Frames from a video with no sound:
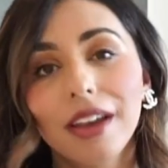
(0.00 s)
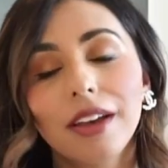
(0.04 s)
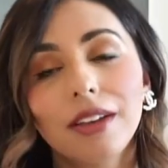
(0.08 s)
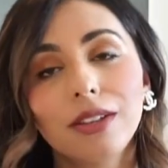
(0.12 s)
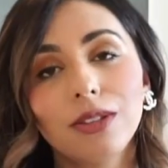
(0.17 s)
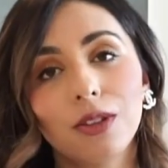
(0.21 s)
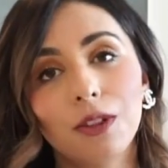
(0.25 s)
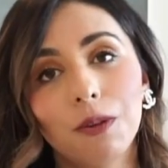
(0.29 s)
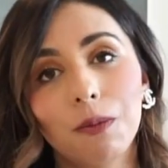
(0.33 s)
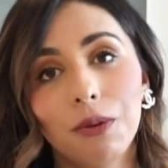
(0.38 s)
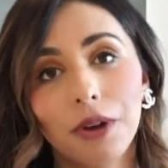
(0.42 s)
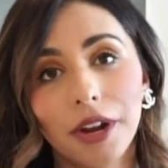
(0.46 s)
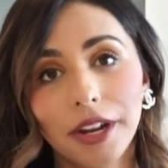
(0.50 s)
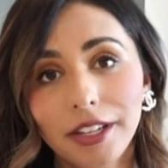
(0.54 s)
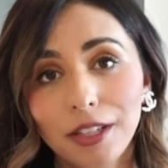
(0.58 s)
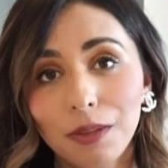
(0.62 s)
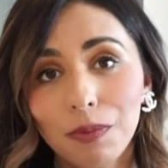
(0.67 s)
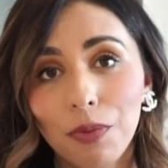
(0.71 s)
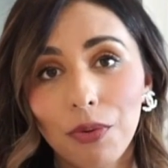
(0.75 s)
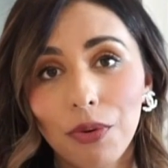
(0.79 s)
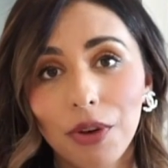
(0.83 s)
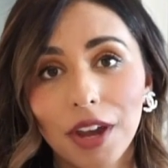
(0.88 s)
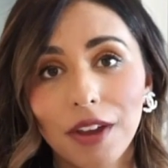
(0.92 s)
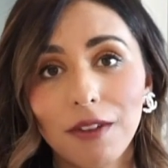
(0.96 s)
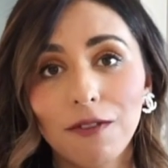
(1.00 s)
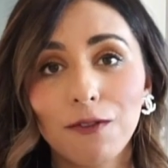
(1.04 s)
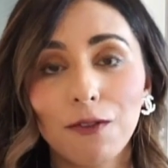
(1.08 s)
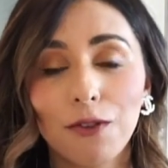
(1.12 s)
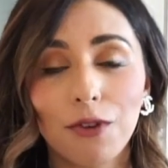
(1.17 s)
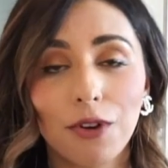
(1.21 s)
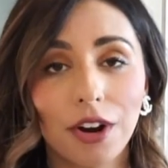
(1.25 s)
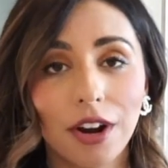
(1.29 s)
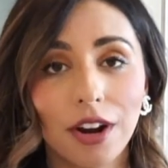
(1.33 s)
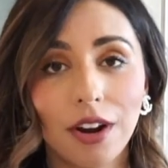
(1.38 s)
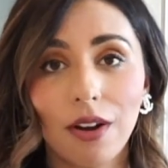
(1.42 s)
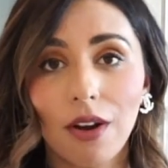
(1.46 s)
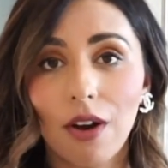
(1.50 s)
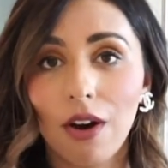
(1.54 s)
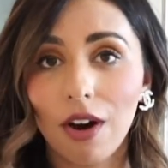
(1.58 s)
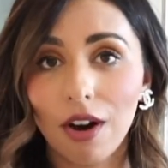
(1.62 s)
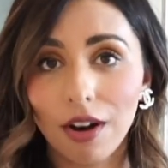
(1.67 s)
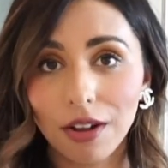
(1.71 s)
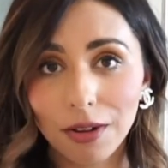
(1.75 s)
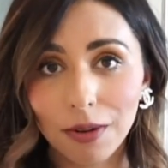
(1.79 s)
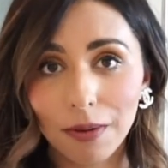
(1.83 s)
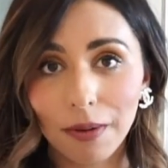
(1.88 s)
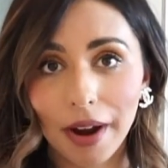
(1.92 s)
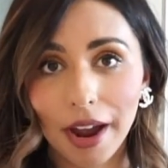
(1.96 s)
So the price point for an
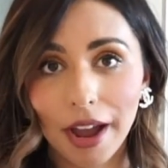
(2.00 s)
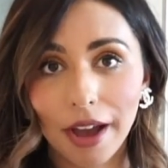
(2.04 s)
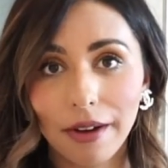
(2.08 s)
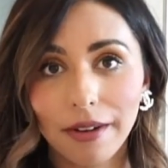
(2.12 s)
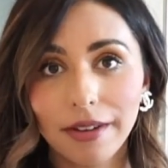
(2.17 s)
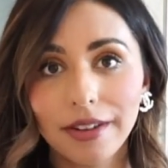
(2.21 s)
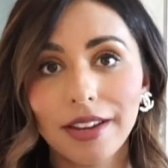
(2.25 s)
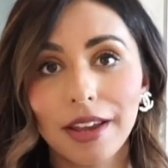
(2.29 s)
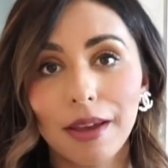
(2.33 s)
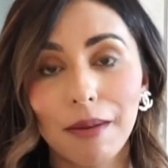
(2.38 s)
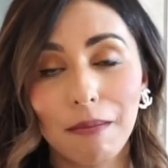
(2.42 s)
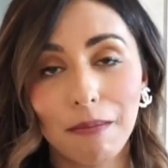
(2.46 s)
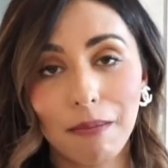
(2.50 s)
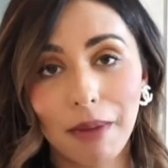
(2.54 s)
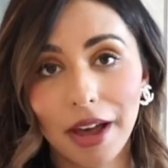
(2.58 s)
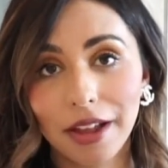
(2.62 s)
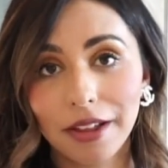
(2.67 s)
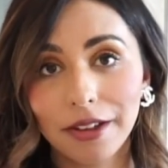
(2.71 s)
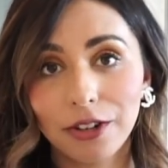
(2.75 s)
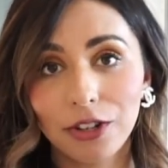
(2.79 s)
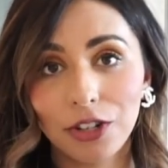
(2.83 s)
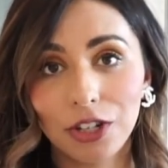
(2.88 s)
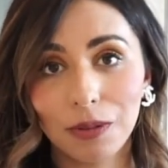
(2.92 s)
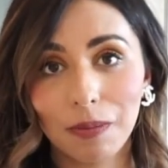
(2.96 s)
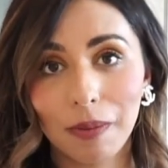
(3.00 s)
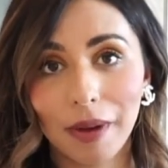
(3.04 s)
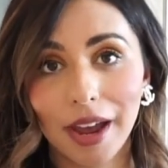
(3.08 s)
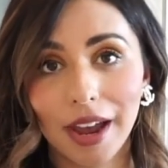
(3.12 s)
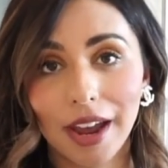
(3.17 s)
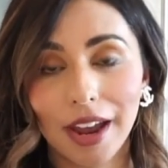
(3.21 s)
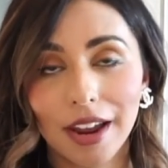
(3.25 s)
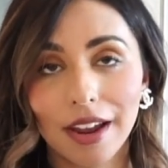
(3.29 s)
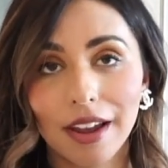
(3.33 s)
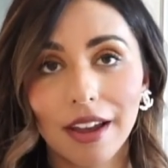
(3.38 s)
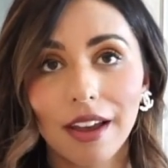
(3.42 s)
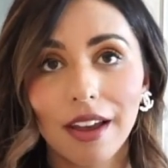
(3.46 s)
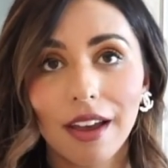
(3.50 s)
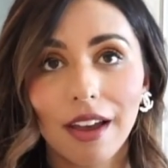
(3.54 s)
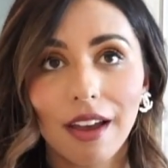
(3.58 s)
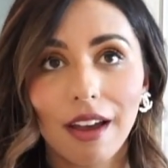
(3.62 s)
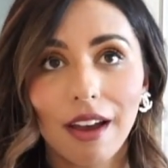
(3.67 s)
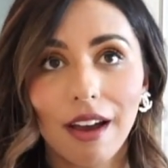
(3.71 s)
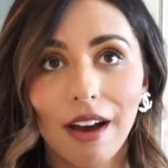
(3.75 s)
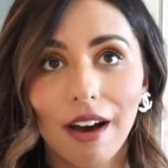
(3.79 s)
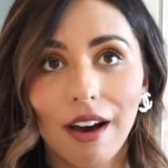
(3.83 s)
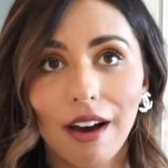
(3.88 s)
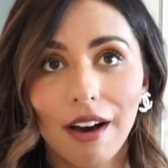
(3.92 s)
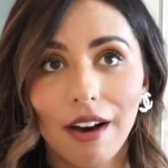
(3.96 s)
all-around embellished bag
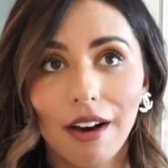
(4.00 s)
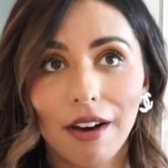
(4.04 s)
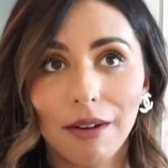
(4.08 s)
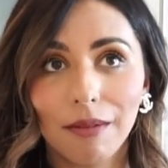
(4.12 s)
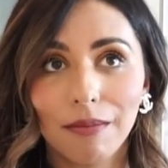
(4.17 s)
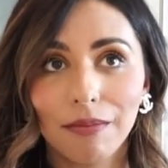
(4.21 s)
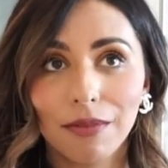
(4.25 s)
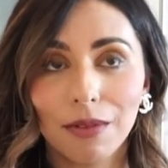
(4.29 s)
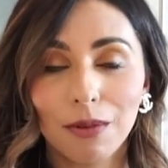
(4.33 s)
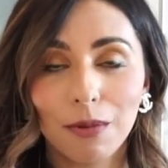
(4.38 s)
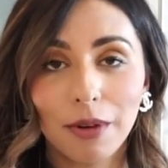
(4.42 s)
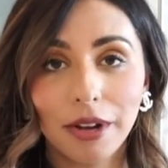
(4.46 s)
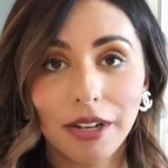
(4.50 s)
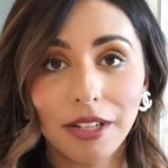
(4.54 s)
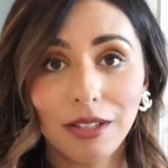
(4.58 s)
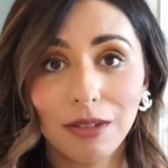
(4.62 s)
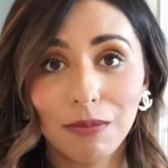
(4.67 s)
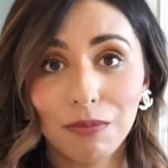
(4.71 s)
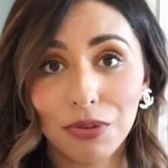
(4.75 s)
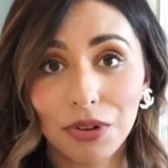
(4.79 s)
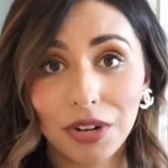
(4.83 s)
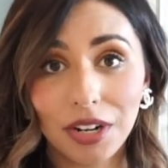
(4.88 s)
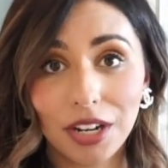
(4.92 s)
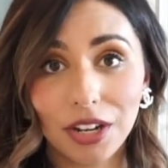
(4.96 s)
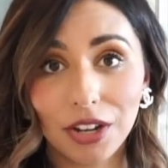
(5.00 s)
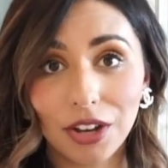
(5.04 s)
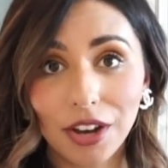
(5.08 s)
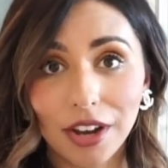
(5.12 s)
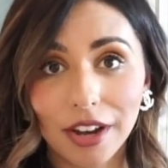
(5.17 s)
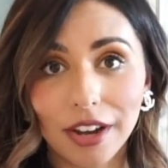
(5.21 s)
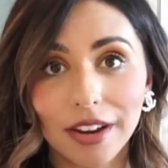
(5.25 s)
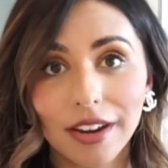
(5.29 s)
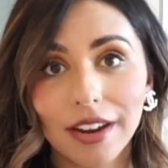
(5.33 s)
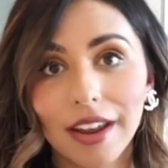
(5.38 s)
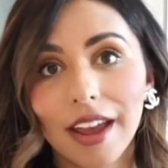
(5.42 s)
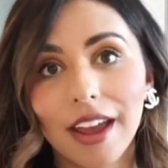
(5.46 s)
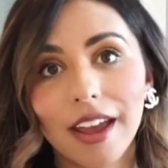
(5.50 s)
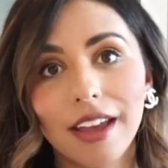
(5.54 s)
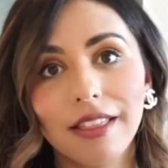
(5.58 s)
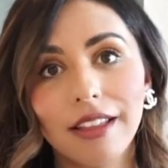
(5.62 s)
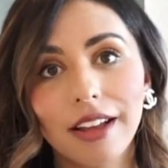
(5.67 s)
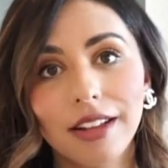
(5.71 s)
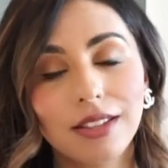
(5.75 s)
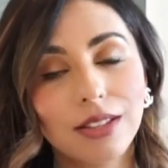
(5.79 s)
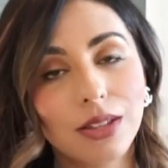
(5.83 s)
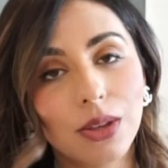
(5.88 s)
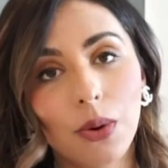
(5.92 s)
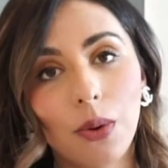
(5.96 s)
was pretty good, and
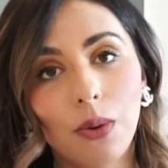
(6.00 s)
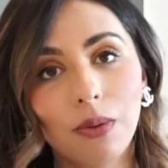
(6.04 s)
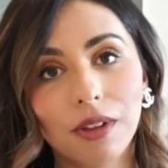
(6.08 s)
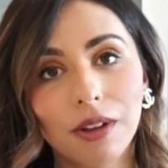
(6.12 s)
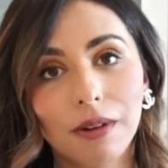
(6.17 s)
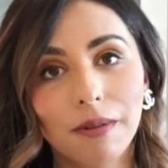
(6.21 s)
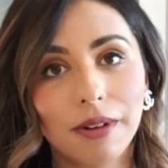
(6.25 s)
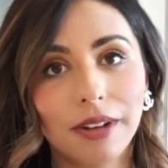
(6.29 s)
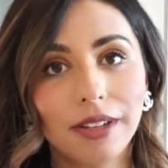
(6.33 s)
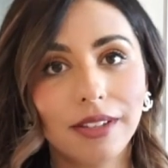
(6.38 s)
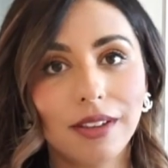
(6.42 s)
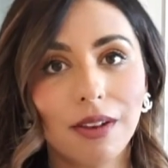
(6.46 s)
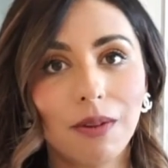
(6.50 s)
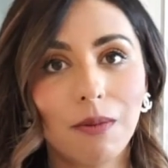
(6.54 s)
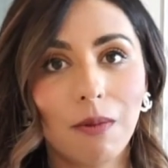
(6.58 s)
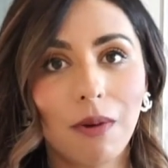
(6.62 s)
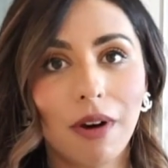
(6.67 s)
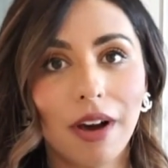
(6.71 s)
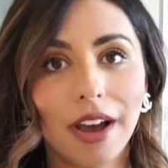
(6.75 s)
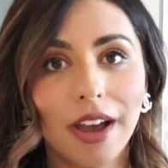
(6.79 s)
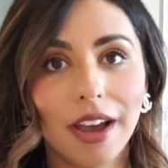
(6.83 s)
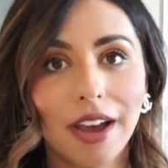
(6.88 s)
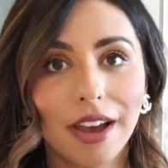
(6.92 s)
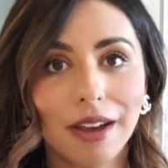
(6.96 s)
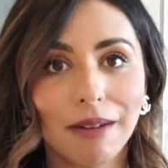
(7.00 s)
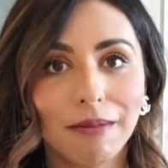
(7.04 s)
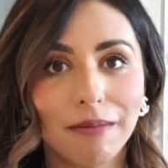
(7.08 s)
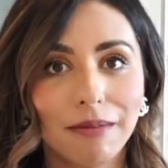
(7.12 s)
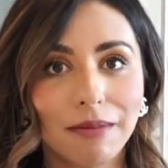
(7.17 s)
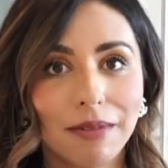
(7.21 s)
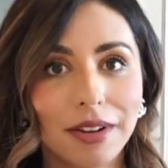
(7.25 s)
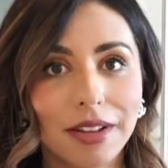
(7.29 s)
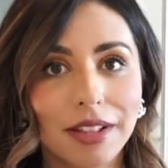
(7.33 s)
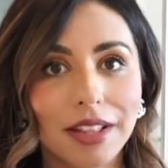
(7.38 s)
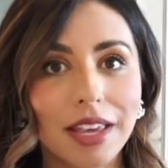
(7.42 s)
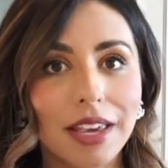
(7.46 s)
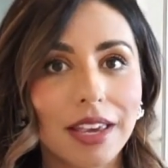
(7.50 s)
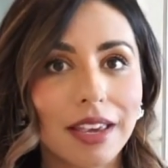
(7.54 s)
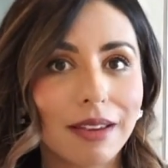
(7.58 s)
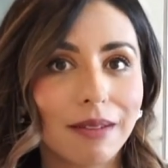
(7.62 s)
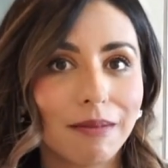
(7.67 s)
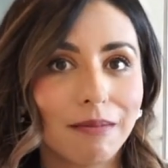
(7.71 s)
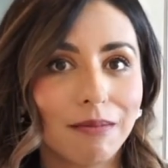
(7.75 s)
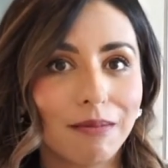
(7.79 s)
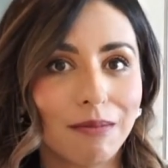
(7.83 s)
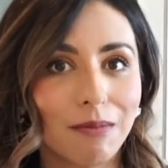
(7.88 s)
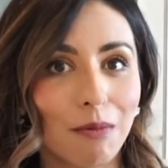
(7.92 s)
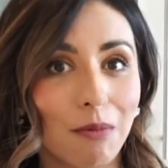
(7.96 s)
that's the only reason why I
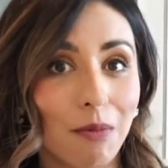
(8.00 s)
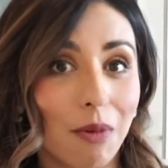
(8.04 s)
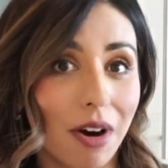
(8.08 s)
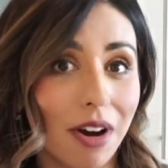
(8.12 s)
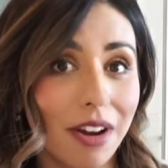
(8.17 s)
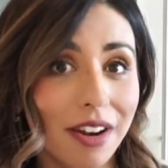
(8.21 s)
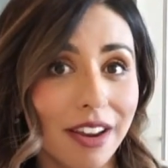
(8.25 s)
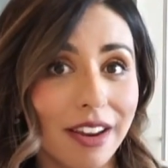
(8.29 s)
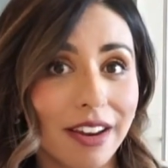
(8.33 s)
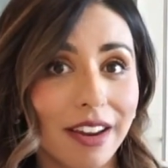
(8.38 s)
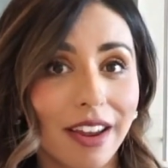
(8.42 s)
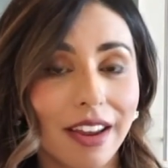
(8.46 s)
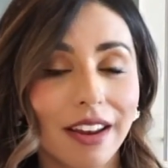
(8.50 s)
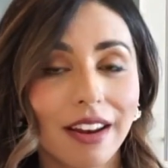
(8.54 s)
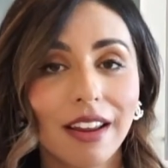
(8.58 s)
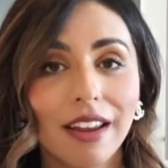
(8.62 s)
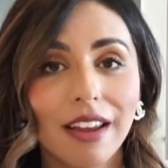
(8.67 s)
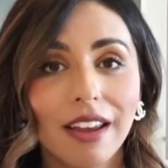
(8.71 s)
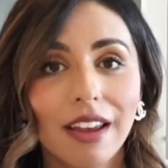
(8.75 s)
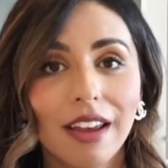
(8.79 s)
really wanted it.